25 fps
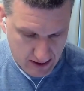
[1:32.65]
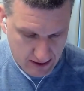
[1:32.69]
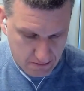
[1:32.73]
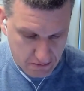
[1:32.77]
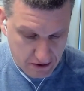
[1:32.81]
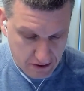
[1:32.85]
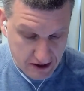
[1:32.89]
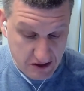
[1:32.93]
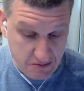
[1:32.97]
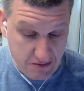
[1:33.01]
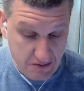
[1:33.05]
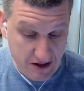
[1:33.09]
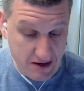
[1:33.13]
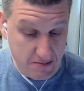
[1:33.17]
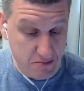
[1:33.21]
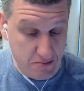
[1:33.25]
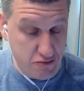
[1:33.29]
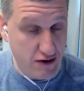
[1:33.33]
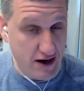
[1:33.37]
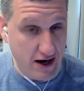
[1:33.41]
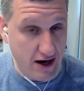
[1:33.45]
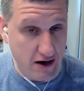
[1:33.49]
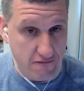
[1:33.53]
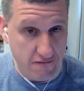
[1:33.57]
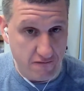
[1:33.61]
Please be in
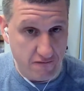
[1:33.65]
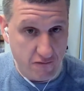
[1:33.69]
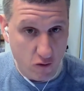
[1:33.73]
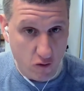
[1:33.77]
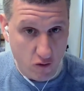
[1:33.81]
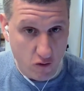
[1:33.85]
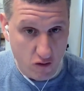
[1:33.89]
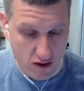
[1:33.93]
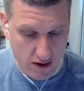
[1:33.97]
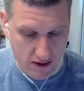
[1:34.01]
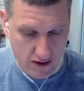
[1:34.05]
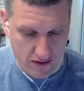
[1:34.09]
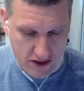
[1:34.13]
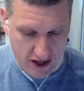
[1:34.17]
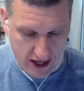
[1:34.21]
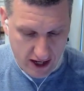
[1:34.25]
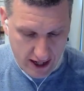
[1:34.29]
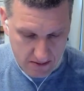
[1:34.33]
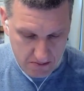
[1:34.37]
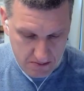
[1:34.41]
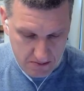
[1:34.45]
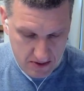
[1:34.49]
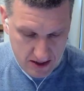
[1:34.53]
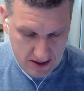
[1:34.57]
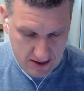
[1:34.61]
prayer for
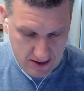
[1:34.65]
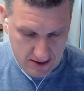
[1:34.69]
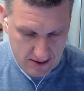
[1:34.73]
them